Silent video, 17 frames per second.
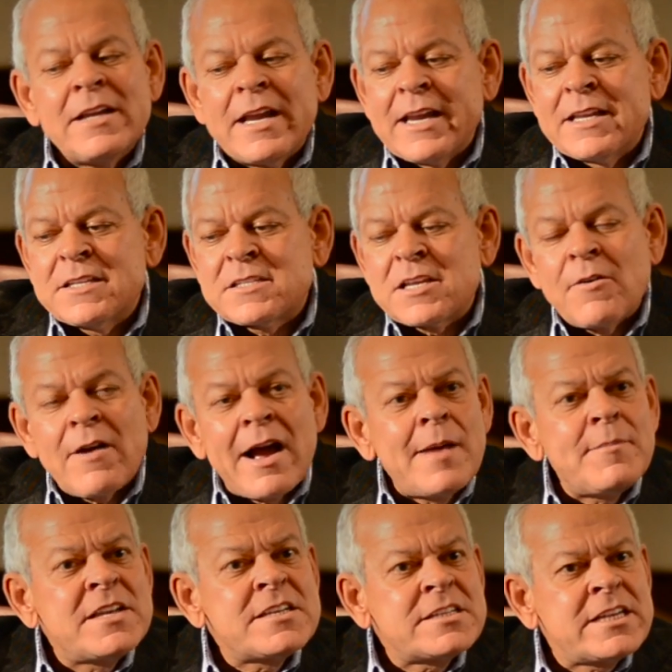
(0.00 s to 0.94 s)
And so
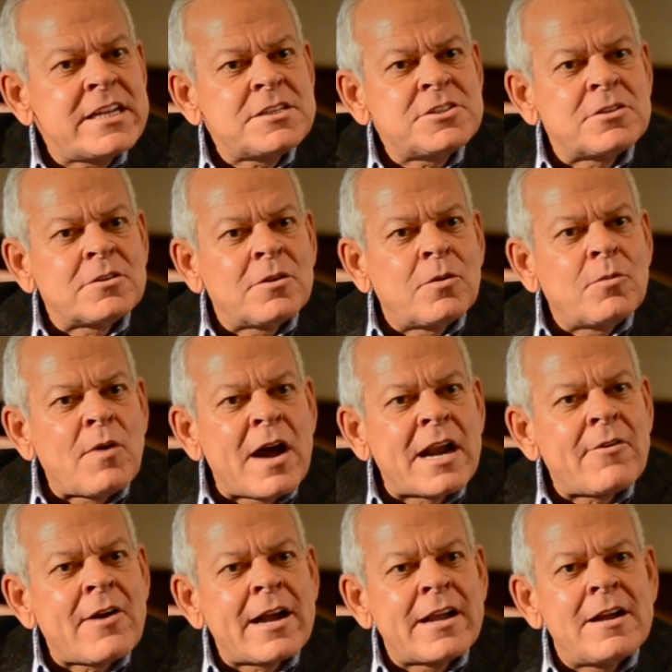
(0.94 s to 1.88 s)
I'm intentional. Why
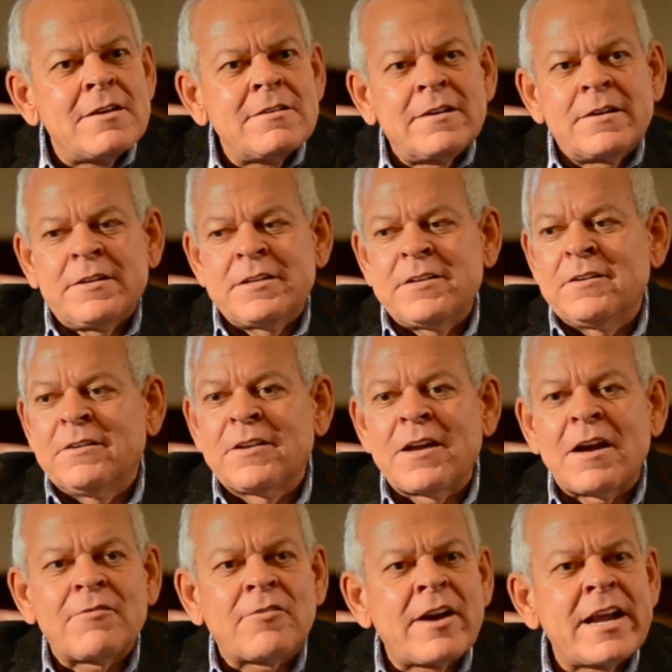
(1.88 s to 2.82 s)
do I go there? Do you
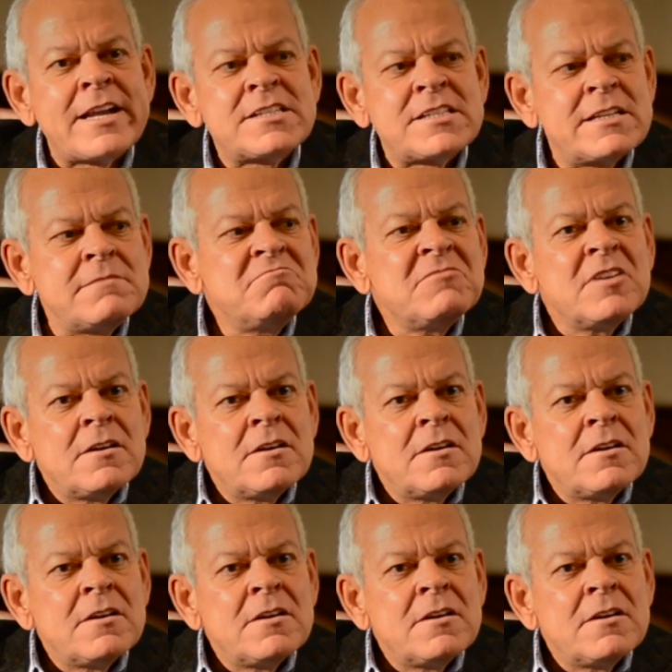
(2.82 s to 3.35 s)
love racing?